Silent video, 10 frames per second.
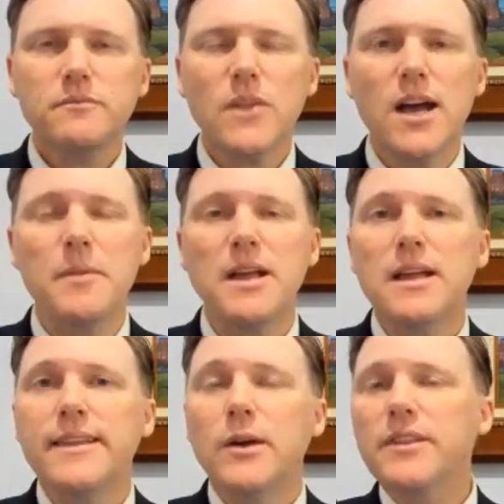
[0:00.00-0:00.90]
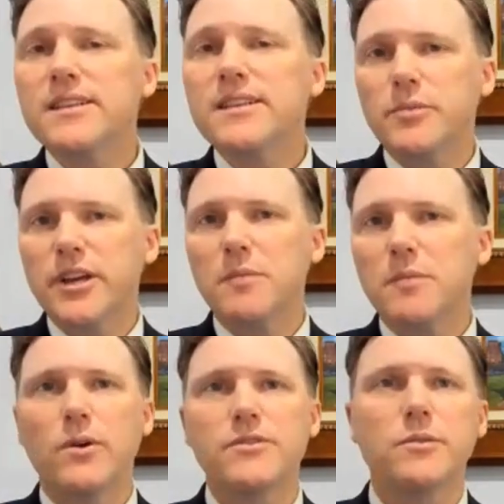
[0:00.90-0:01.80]
And one of the things I didn't bring up
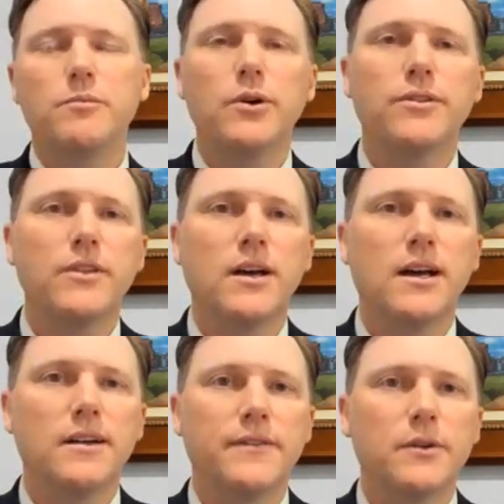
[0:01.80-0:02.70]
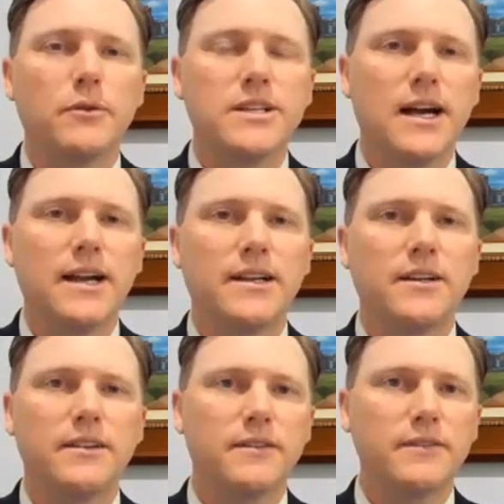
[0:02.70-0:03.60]
before is they're both, if they're retiring here,
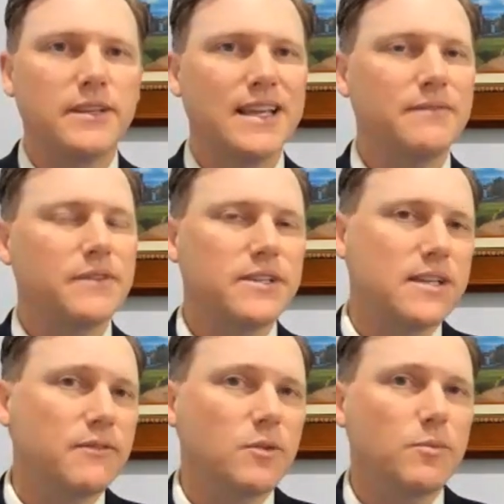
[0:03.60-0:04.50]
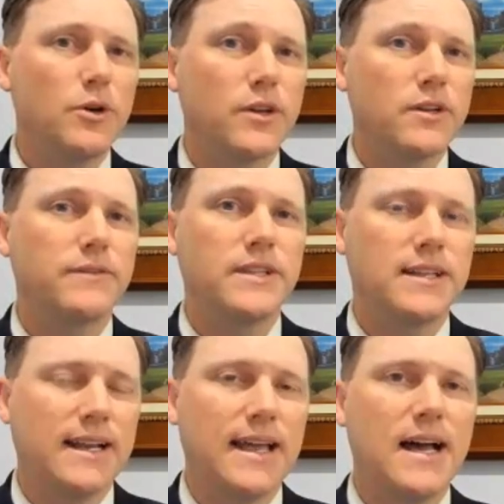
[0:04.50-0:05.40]
58 and 57, they're both under
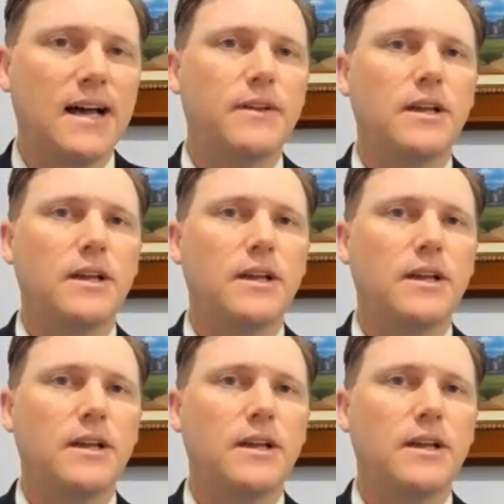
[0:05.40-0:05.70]
59.5.